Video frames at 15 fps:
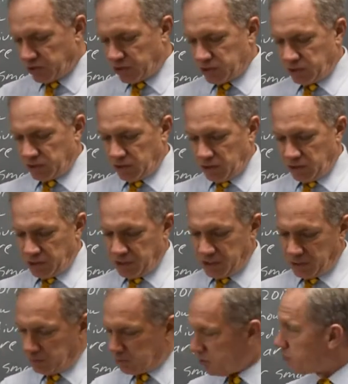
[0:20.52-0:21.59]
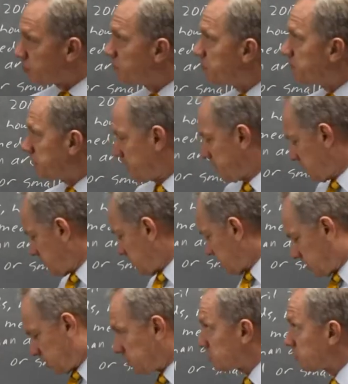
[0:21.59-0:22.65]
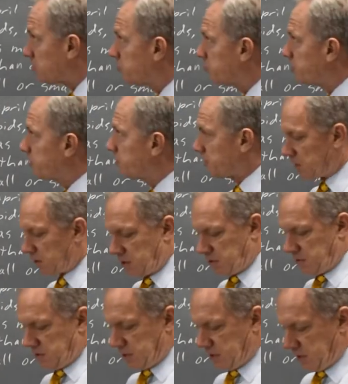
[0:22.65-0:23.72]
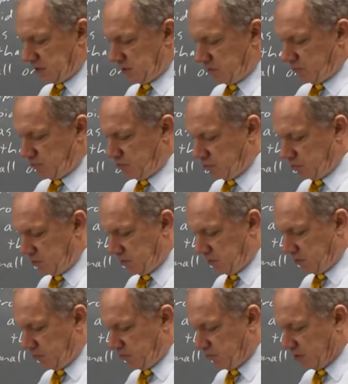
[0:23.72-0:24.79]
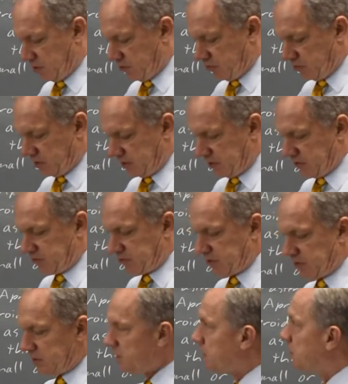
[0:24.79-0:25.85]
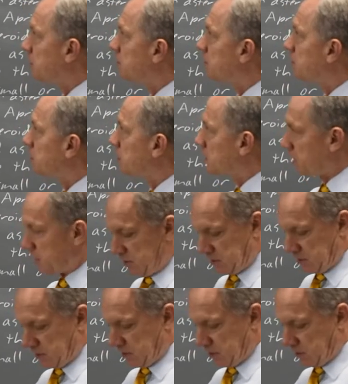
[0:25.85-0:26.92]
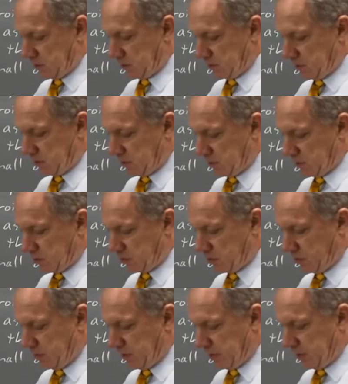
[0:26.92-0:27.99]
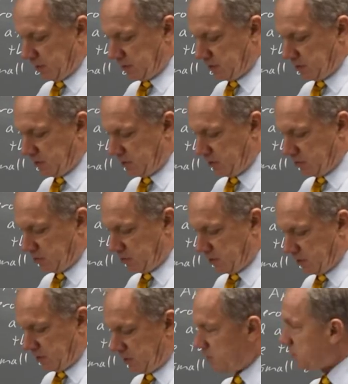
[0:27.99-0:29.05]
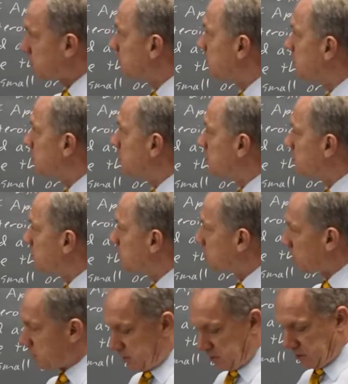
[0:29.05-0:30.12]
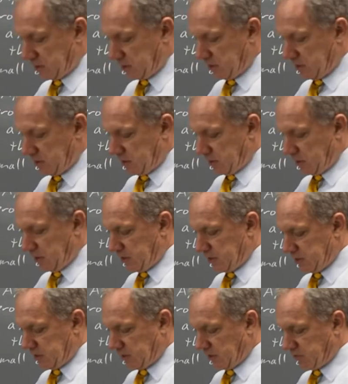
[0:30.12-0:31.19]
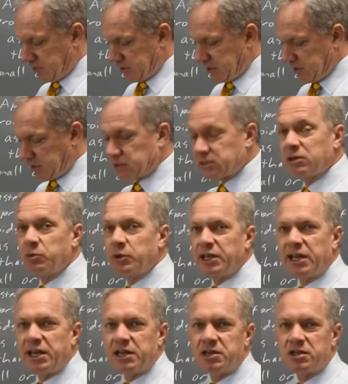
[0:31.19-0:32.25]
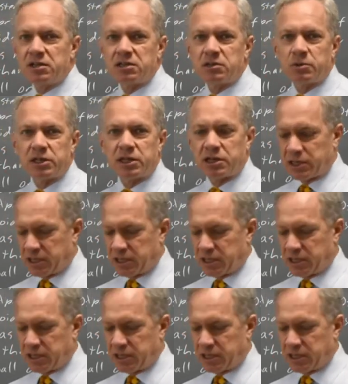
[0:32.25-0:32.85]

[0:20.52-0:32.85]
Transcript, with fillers: I total the numbers for medium, large, or very large, that's 4055 plus 3808 plus 0.876. And we can do this without a